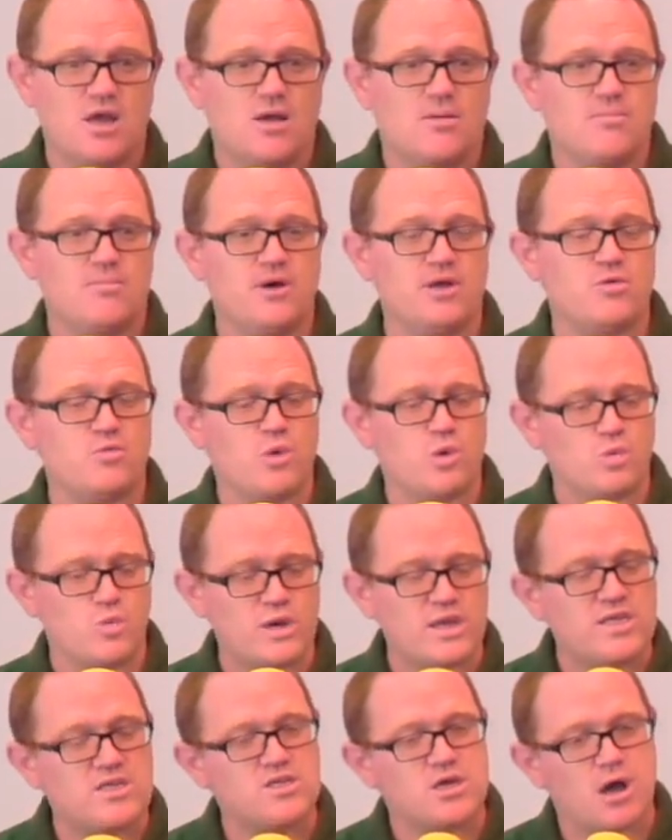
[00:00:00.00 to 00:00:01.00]
But when
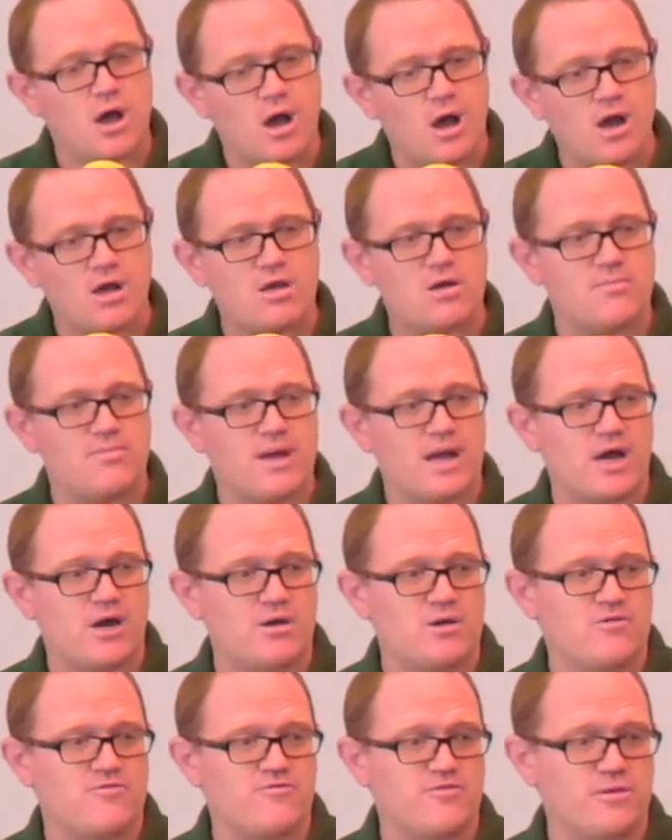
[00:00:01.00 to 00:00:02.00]
we talk about
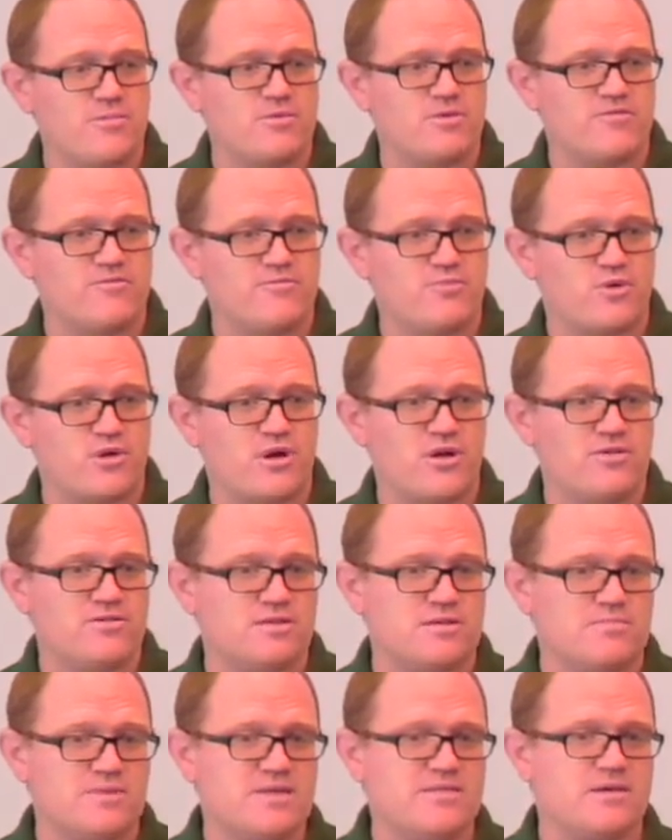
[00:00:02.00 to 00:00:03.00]
affirmative prayer, to
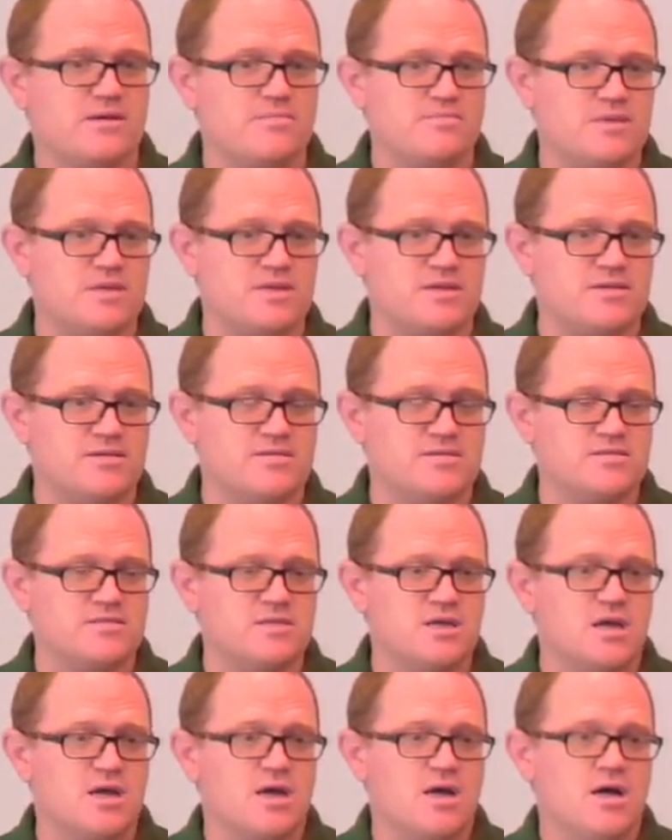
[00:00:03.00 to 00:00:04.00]
me that means
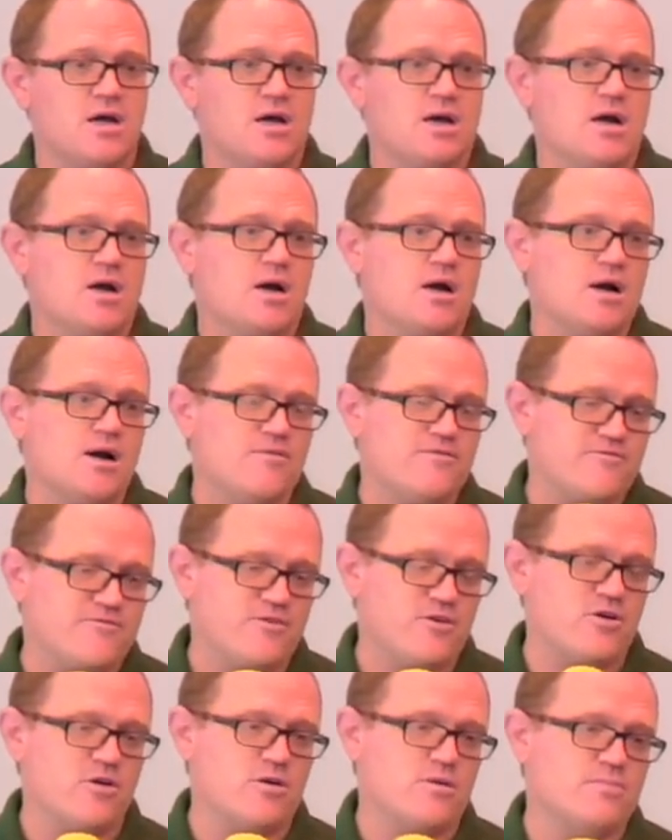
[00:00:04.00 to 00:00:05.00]
a
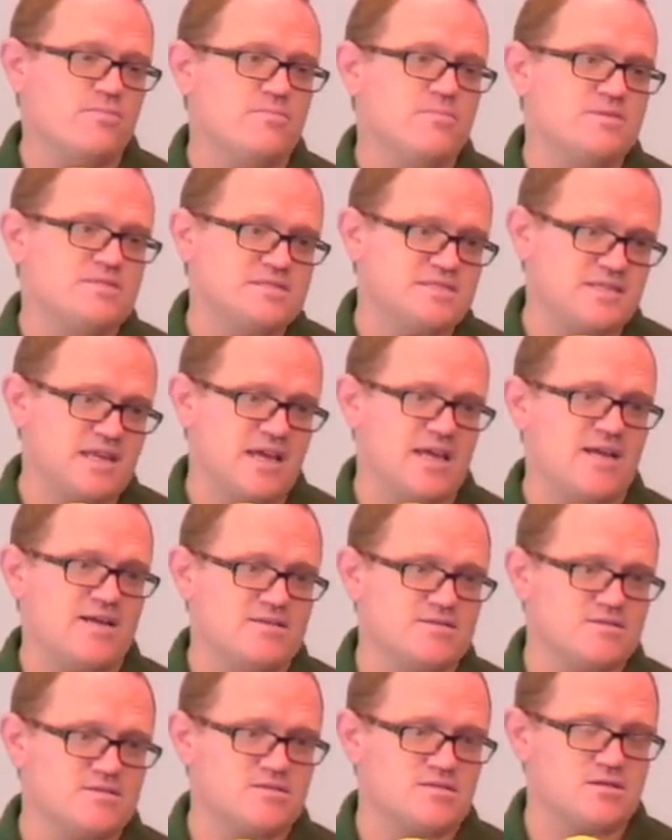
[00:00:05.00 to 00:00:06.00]
firm stance.
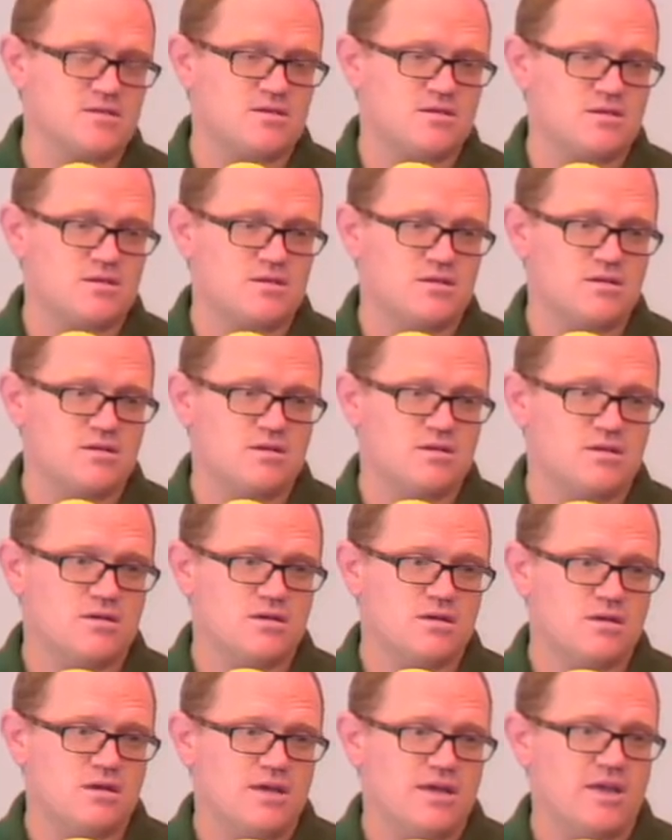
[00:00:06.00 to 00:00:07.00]

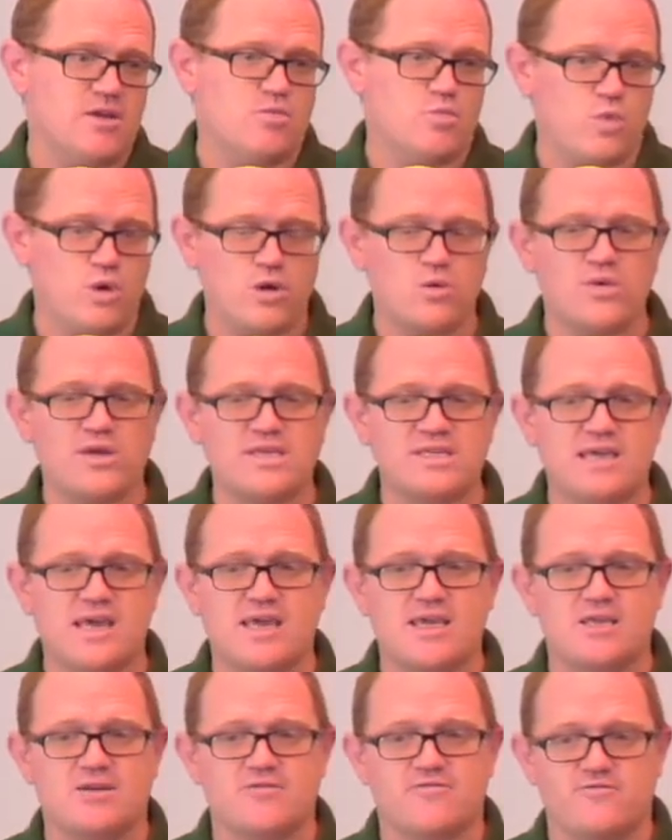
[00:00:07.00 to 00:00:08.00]
And what do we take
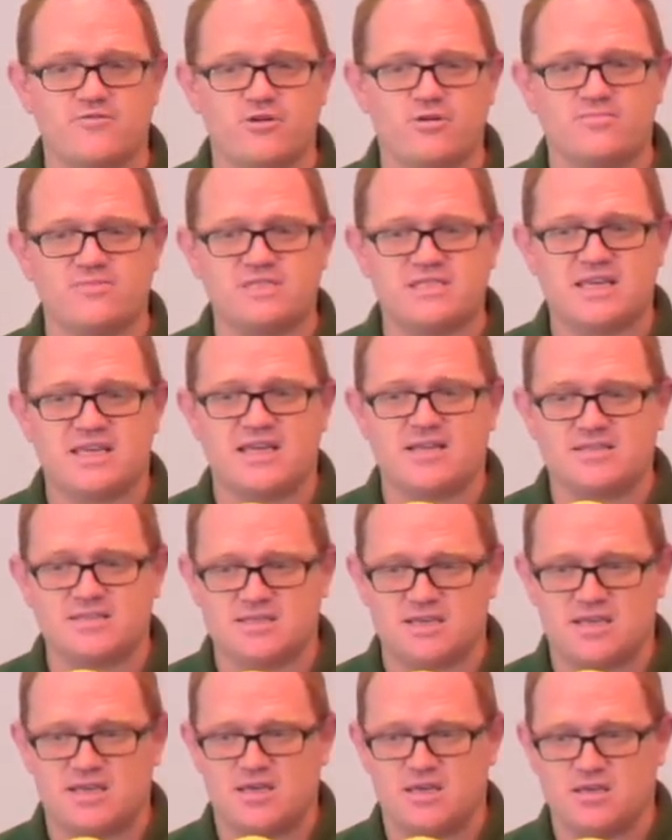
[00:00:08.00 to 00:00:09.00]
in a firm stance
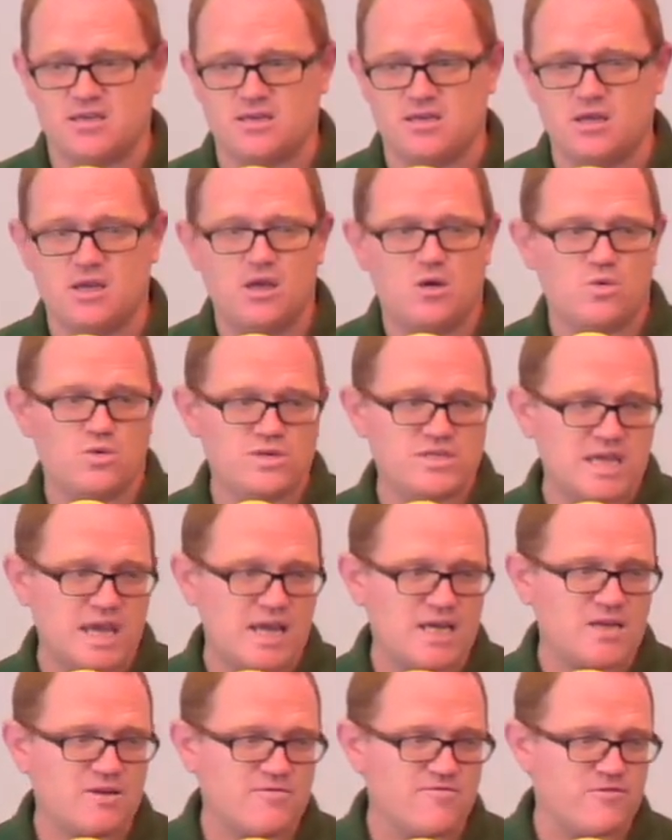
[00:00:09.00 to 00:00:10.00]
in? We're
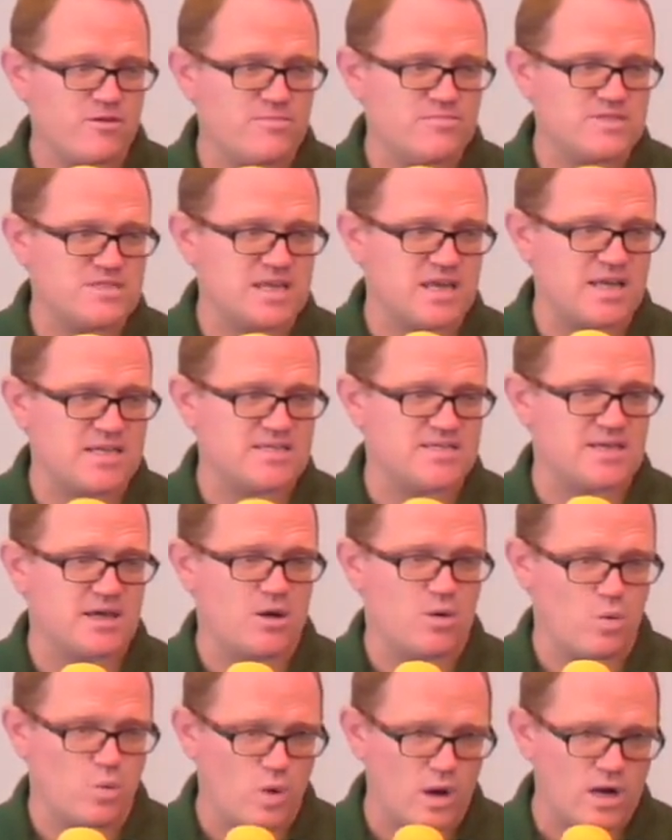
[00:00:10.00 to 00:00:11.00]
taking a firm stance that
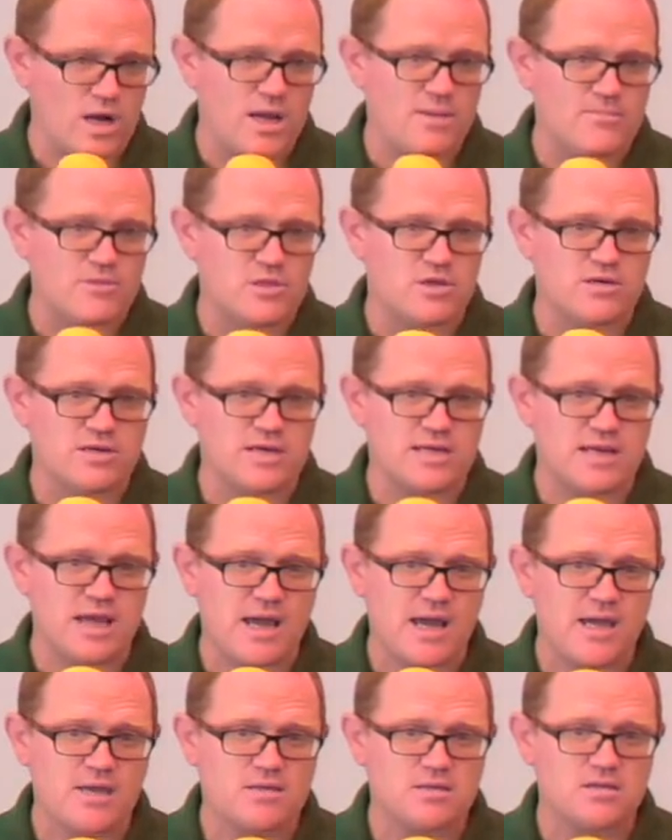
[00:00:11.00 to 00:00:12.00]
what I'm looking at,